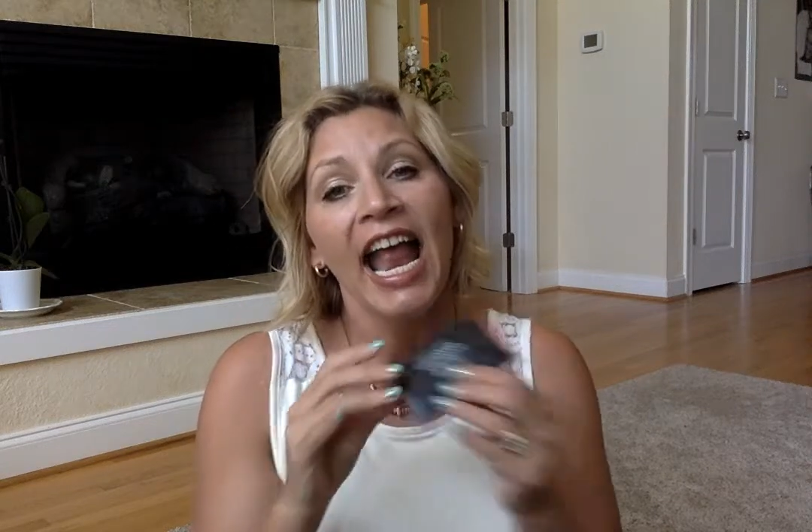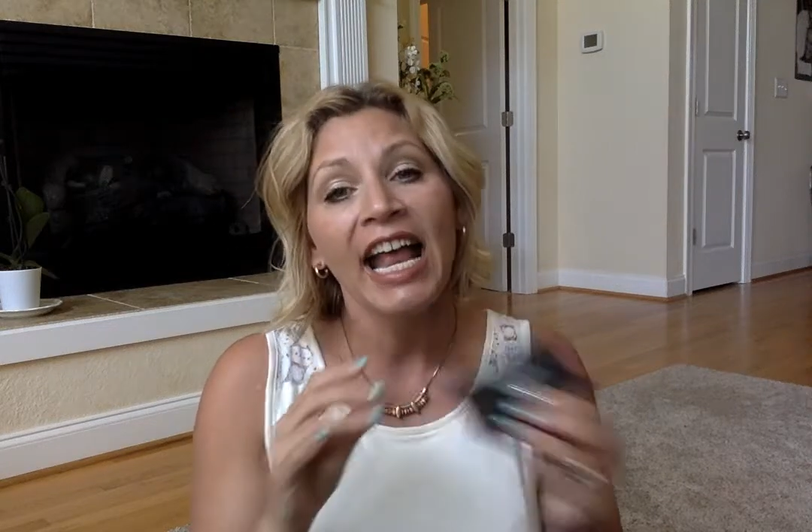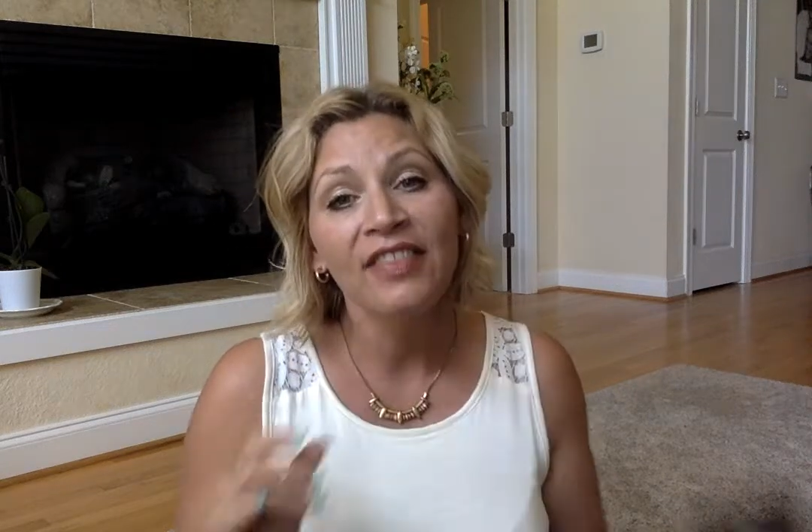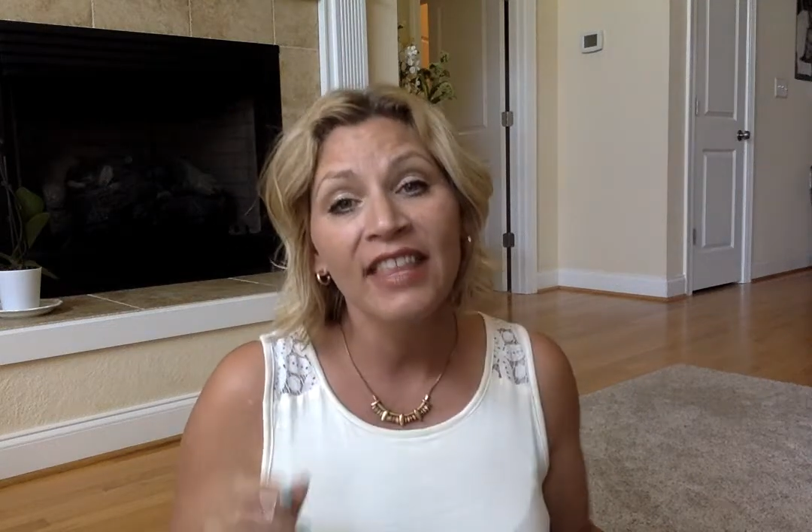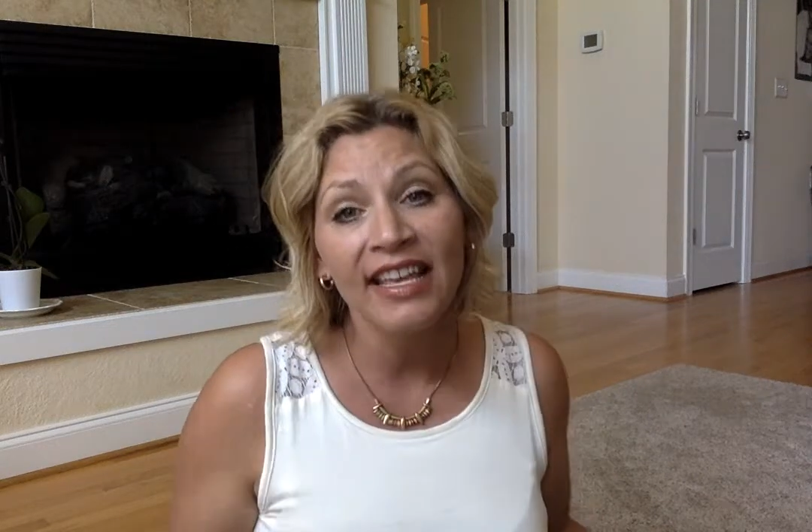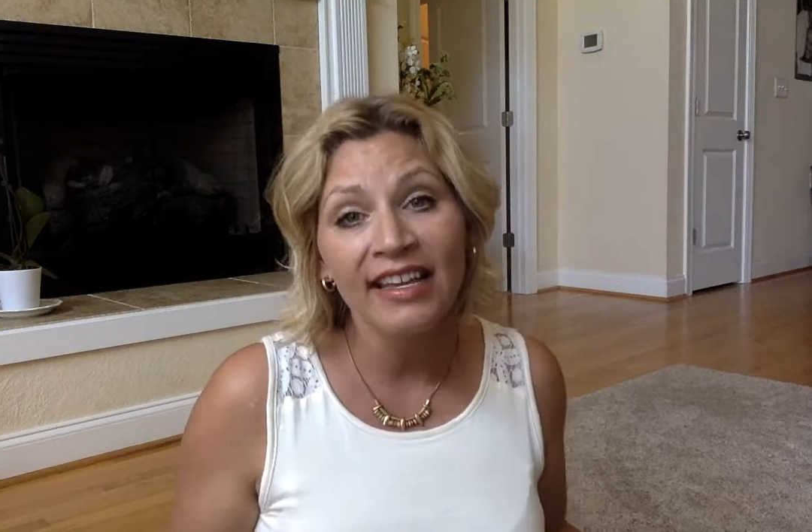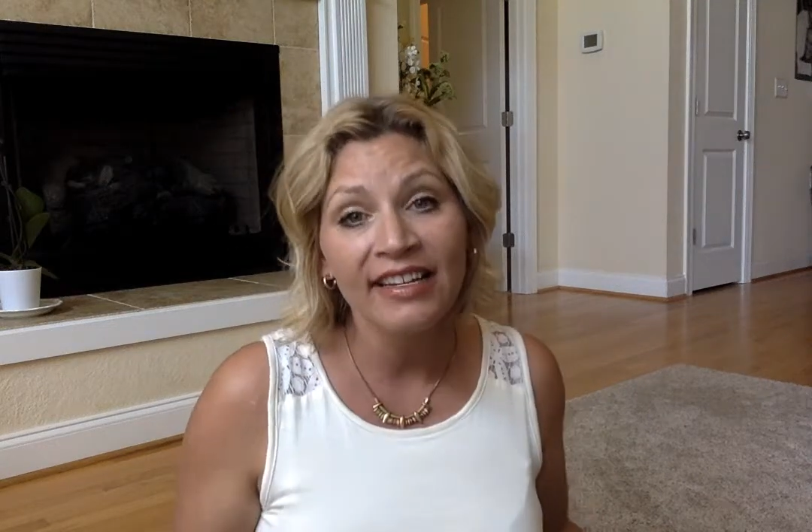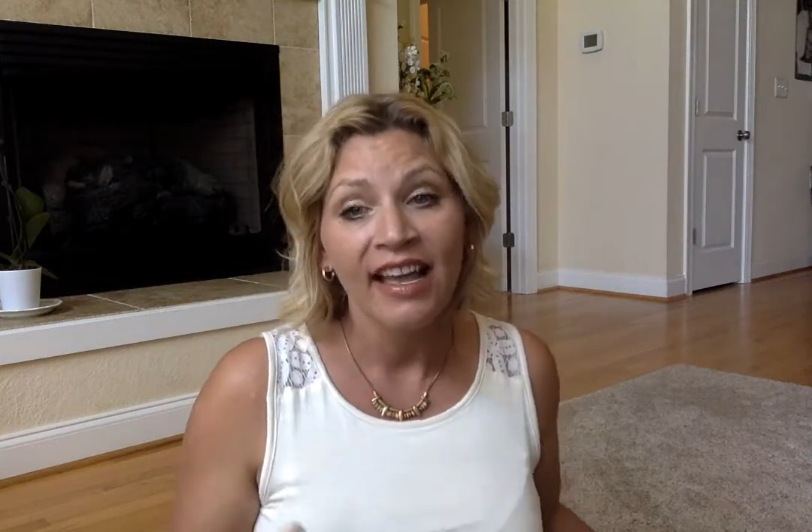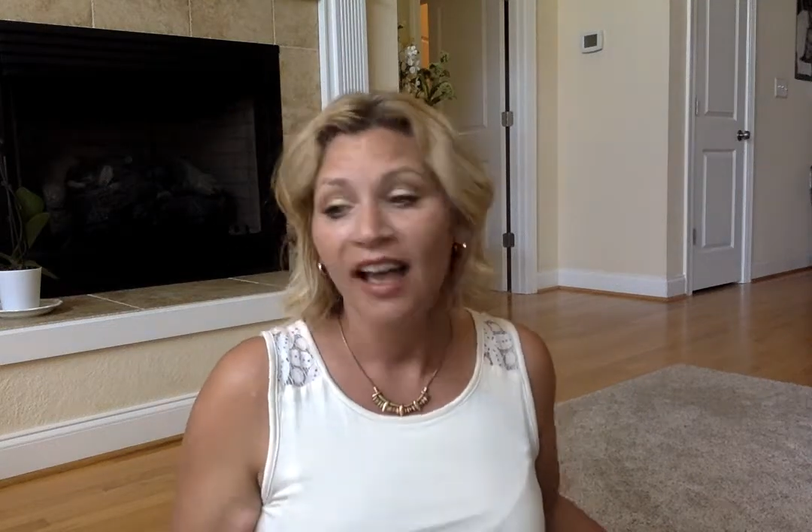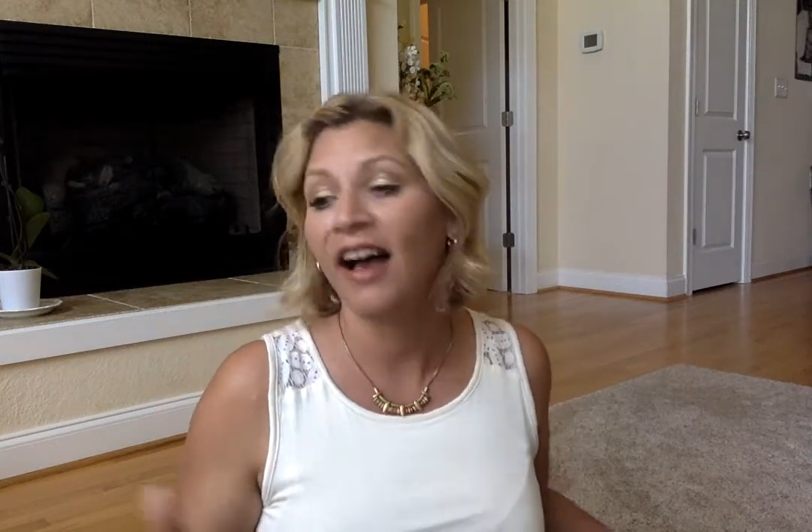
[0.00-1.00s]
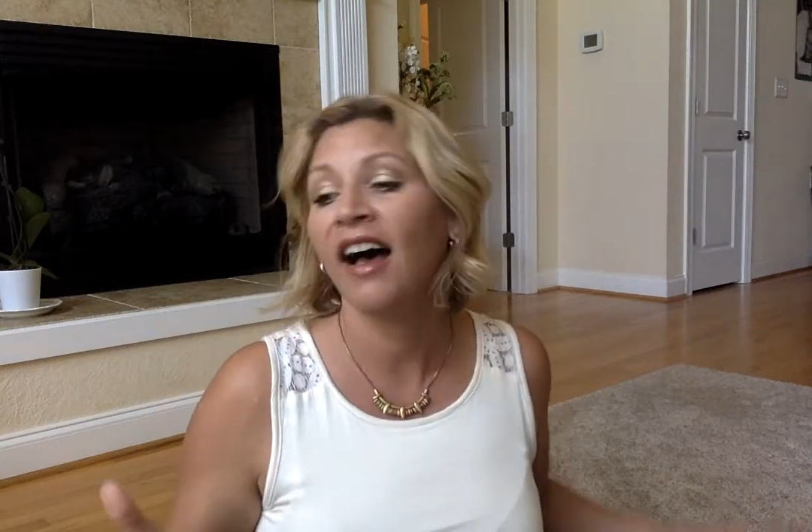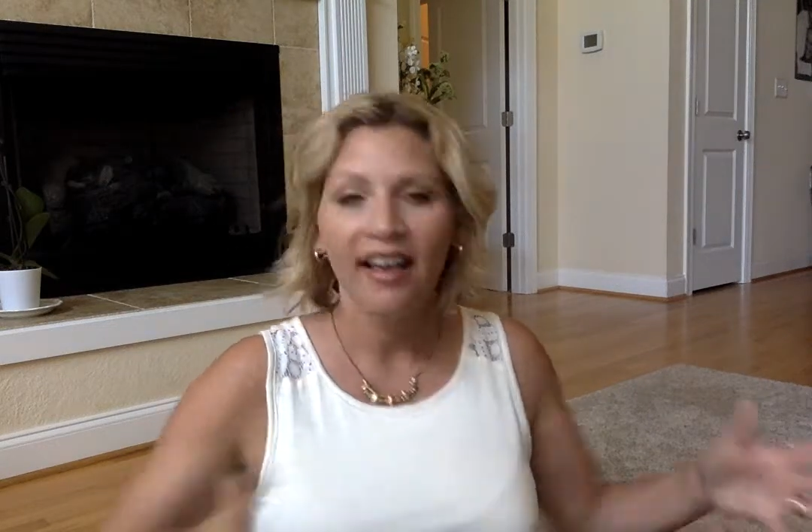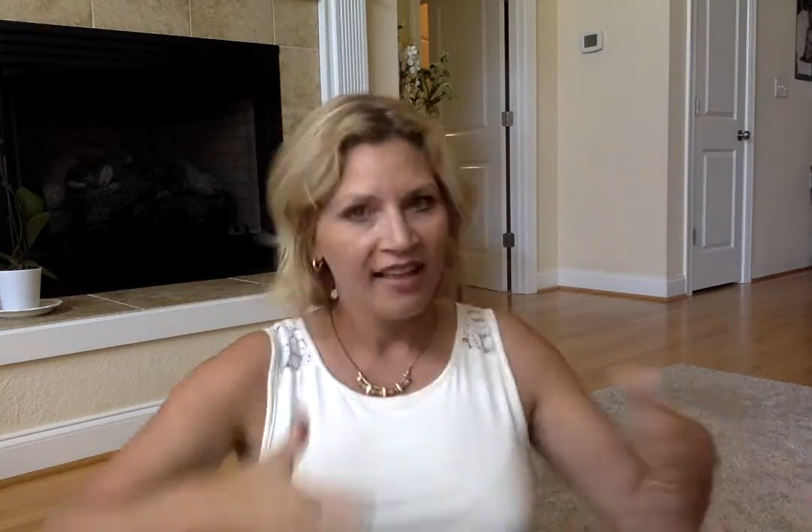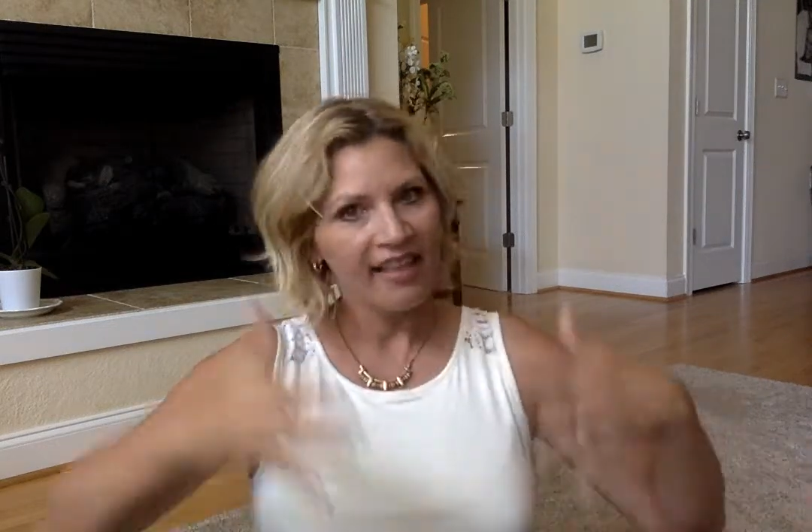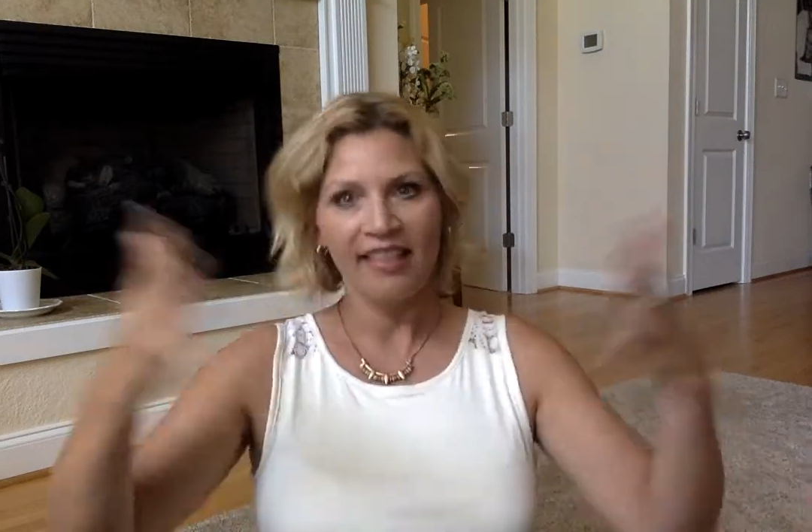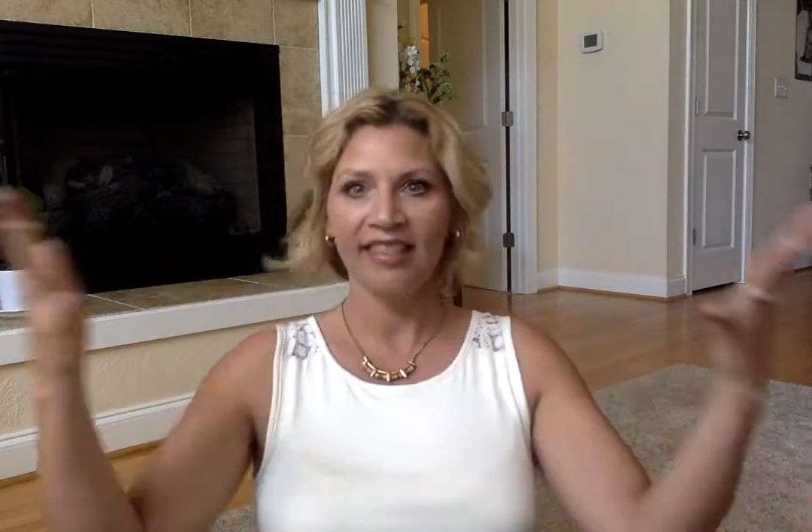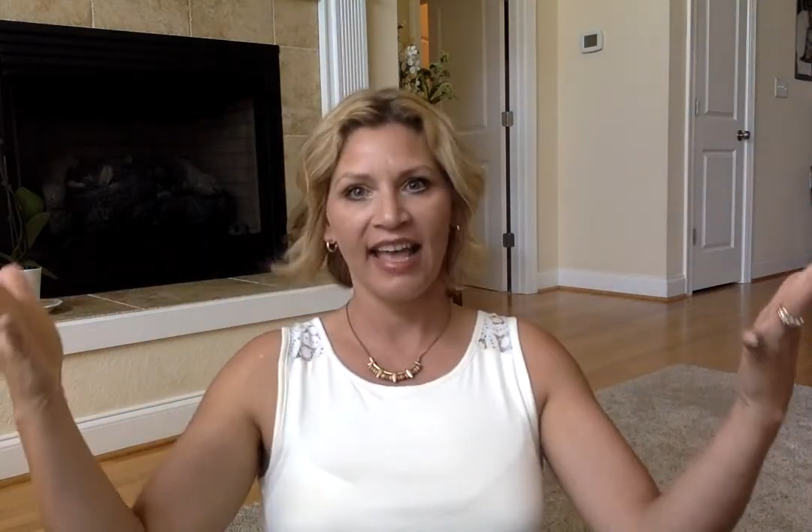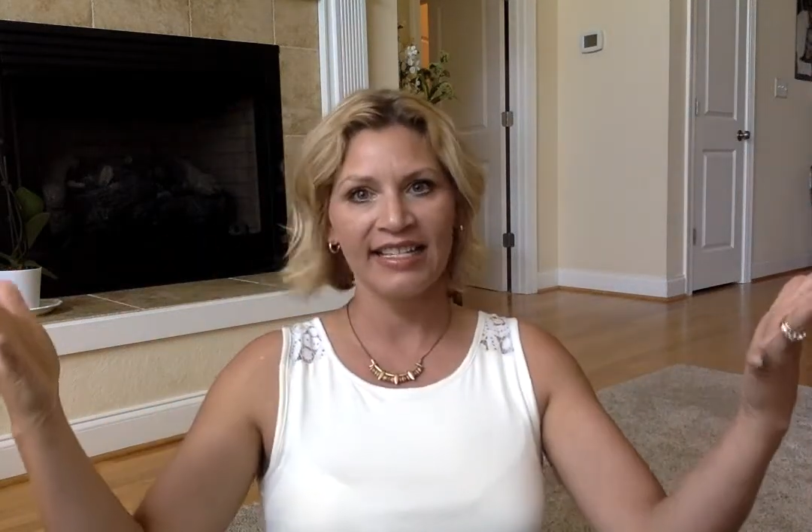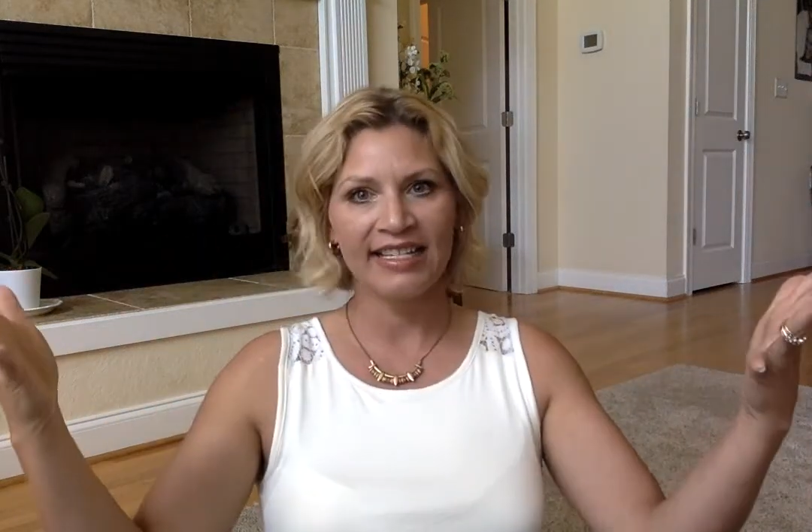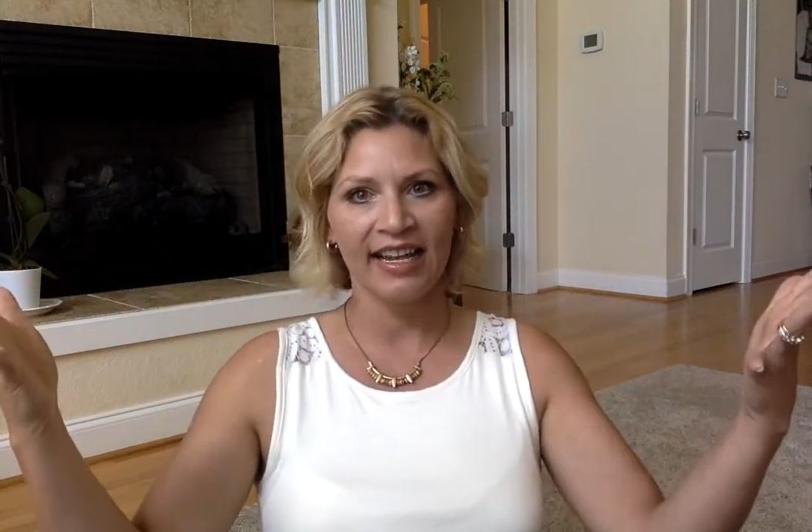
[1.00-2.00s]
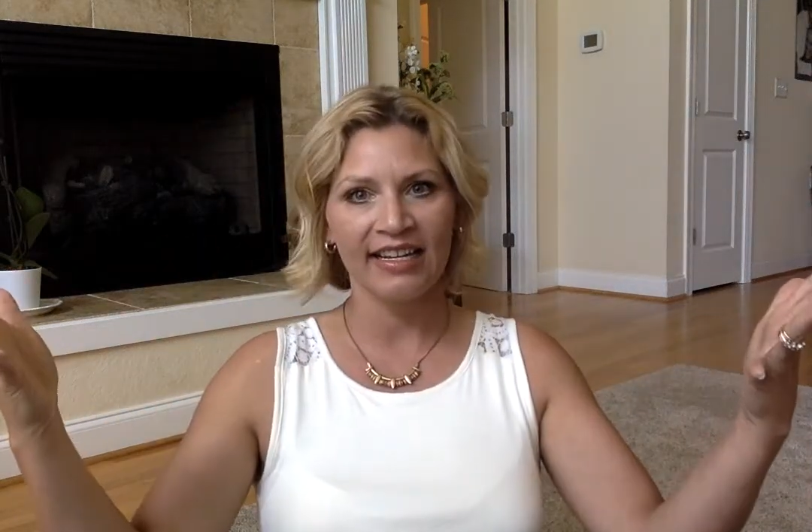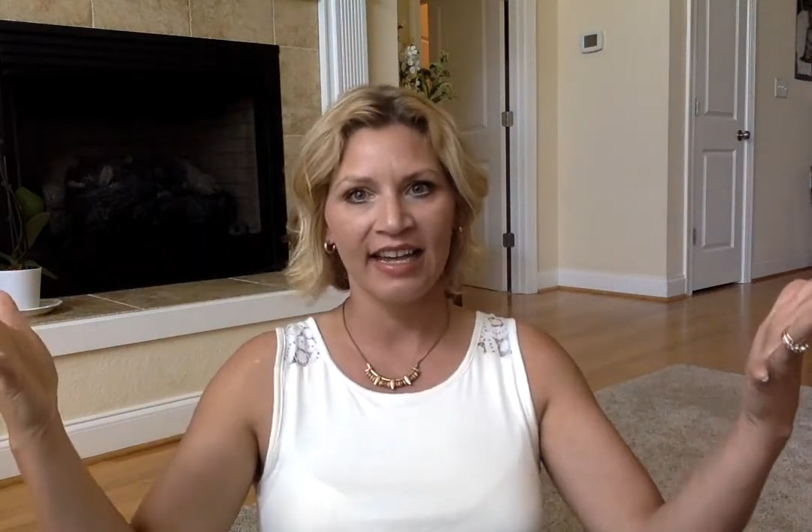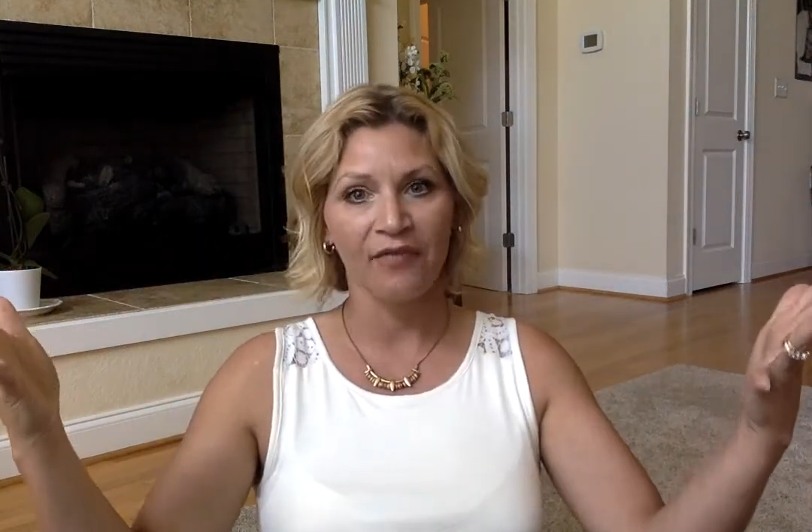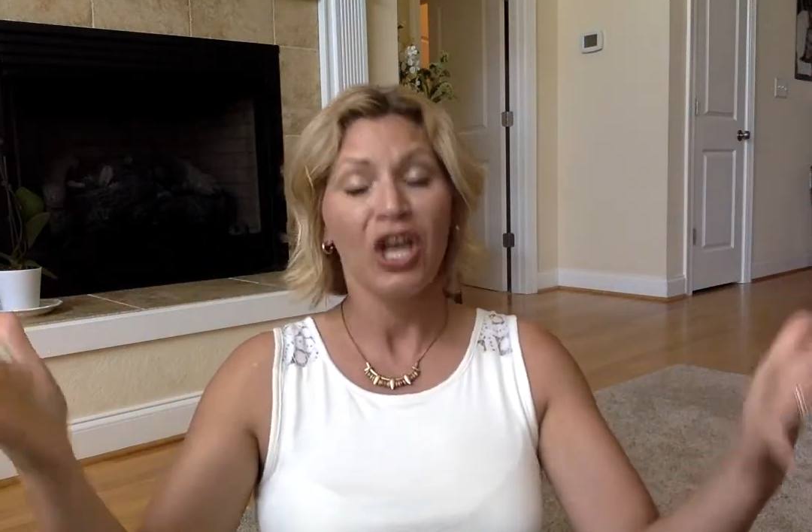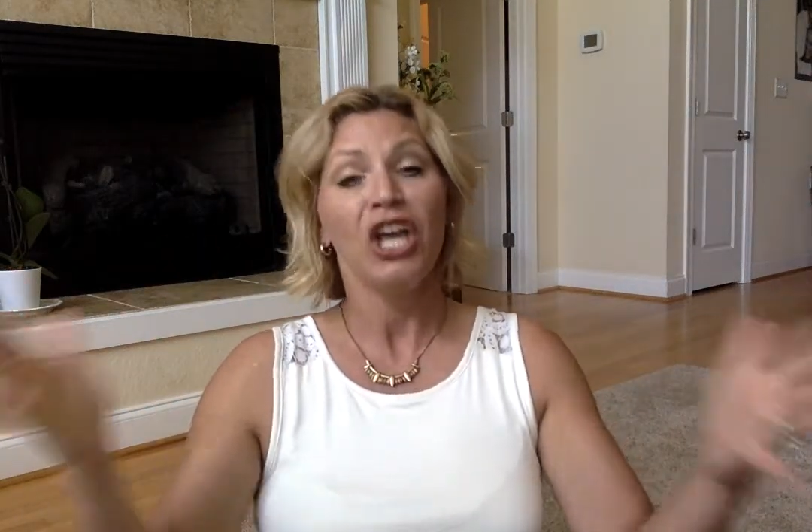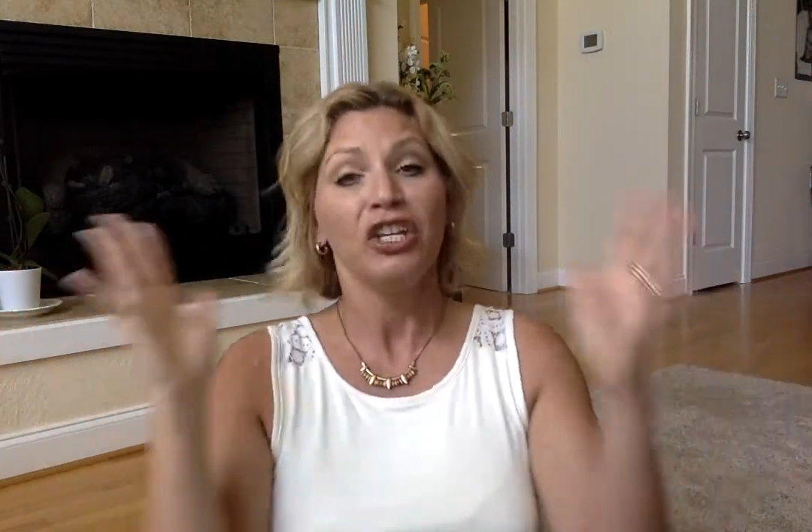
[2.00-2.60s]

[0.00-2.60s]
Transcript: And then, that's not enough.